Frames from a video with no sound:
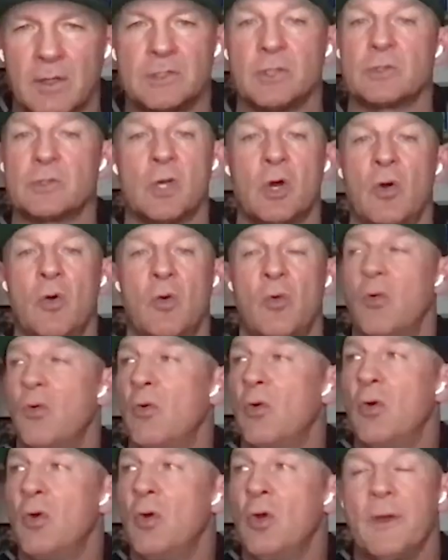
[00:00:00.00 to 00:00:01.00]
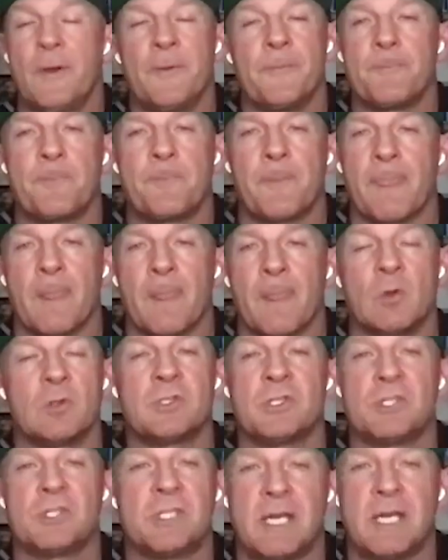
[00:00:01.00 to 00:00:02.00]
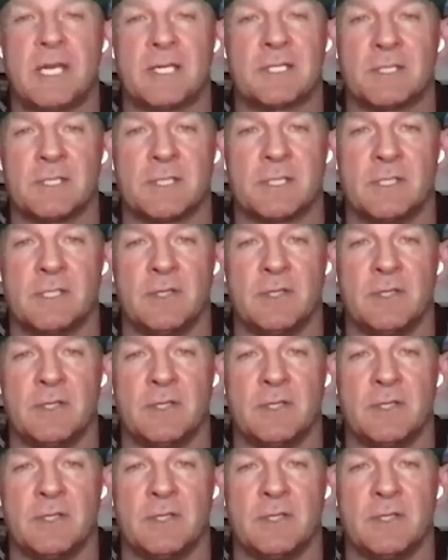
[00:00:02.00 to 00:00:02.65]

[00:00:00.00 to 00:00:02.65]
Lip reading: She goes, oh, we're just testing to see